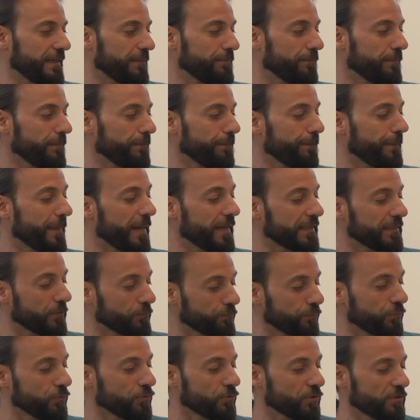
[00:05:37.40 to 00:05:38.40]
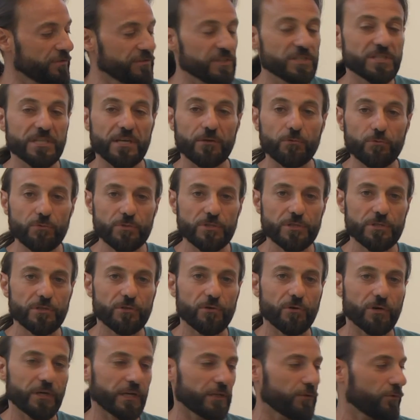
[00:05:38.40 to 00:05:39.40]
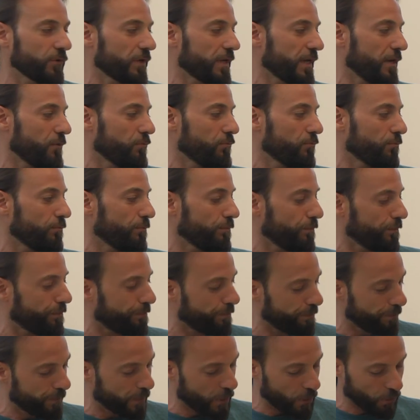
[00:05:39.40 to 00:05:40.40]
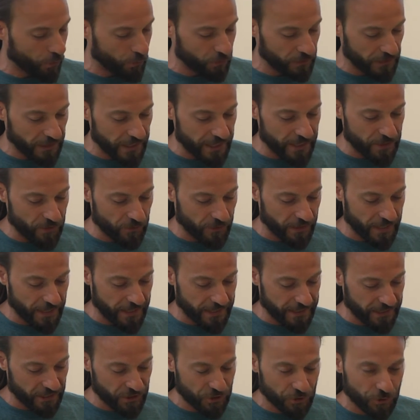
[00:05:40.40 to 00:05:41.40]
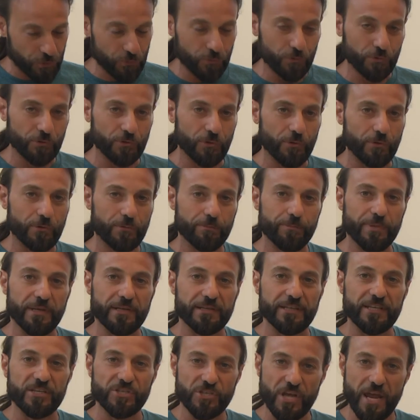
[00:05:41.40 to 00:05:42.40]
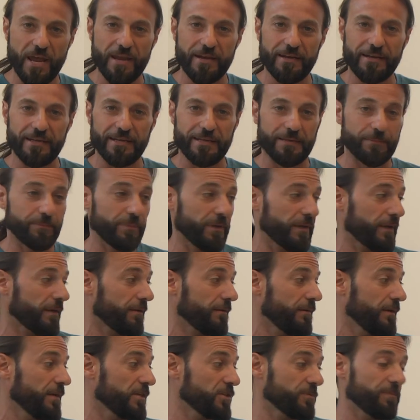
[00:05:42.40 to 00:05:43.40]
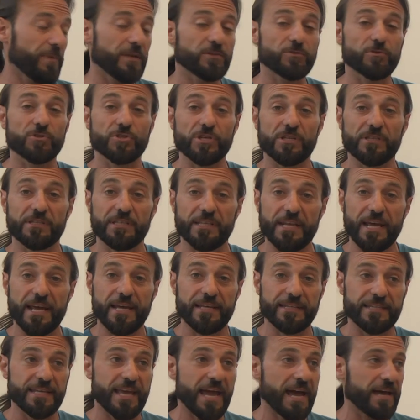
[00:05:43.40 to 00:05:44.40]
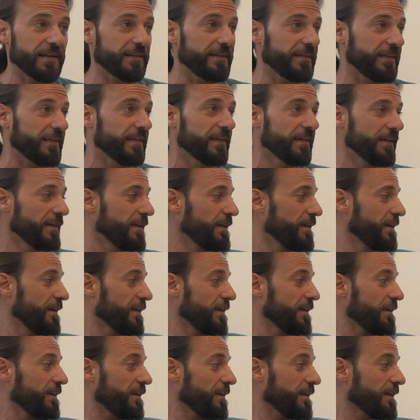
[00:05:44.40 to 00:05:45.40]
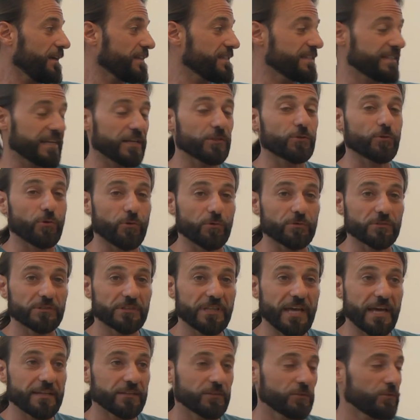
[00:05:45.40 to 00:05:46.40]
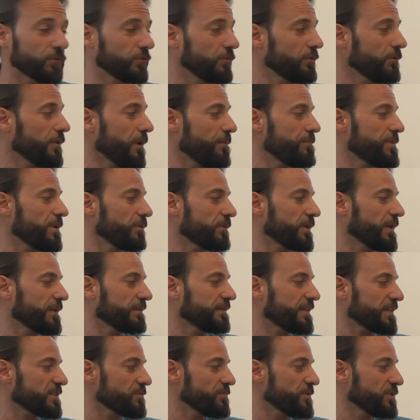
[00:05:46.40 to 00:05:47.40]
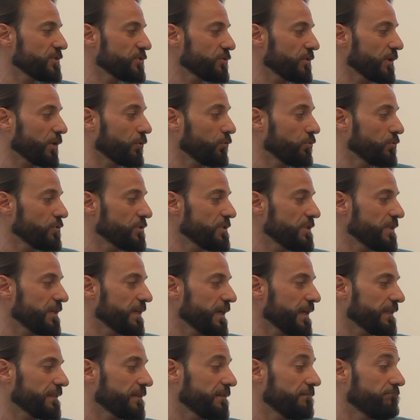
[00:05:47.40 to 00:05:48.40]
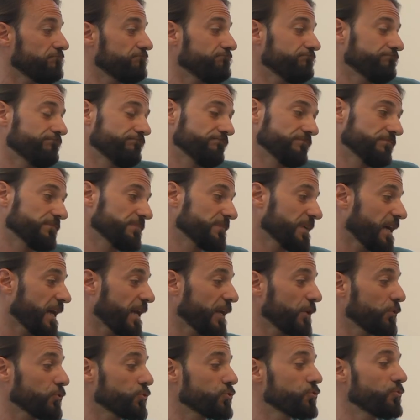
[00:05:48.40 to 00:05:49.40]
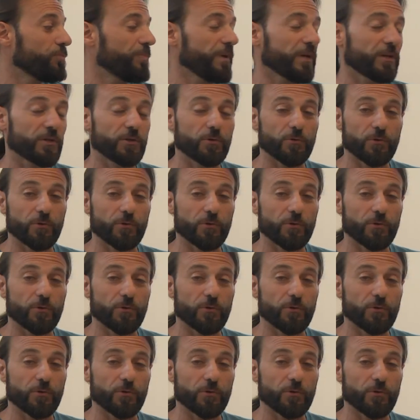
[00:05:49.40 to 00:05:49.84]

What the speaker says: I think that from an acoustic point of view, a block of wood that grew for tens or hundreds of years, as one solid piece, is able to transmit the sound far better than